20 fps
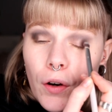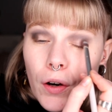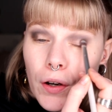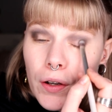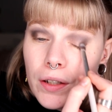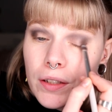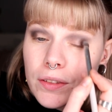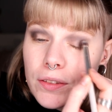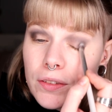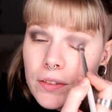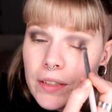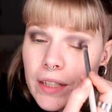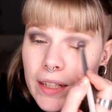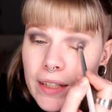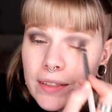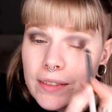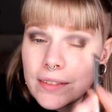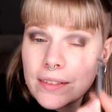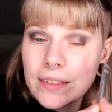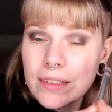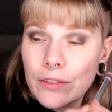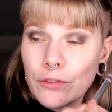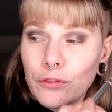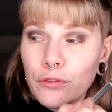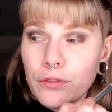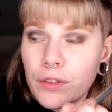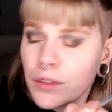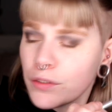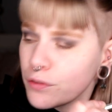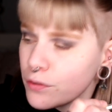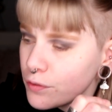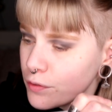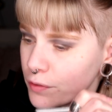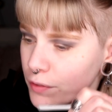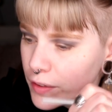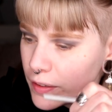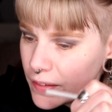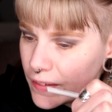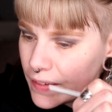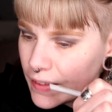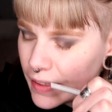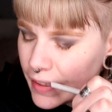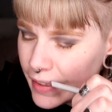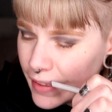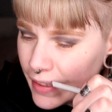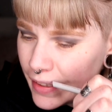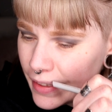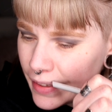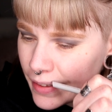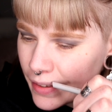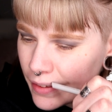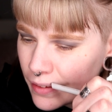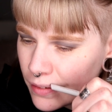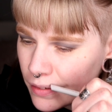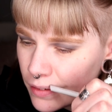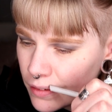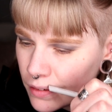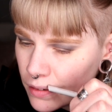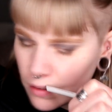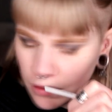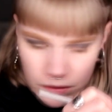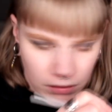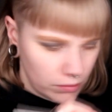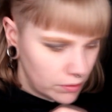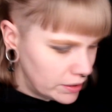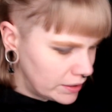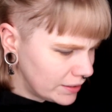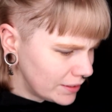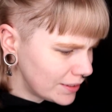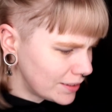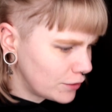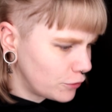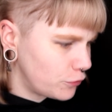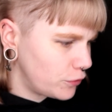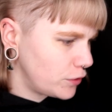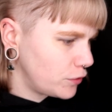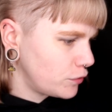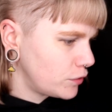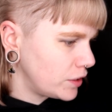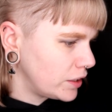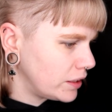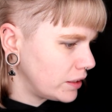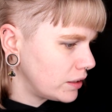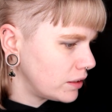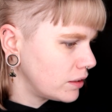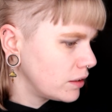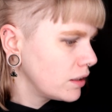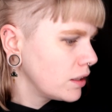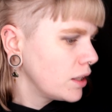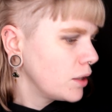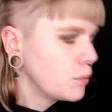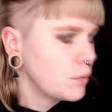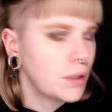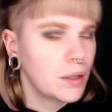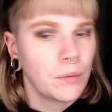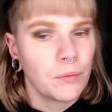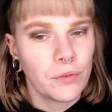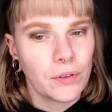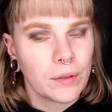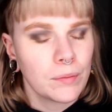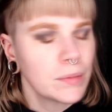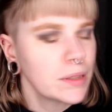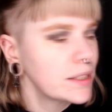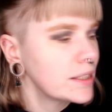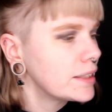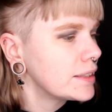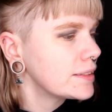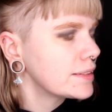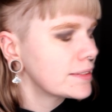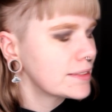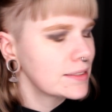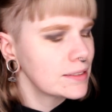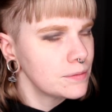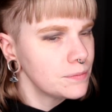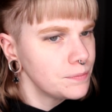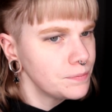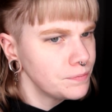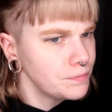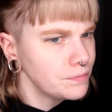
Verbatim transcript: far. Today it's the 15. Is it the 15? When I'm filming this.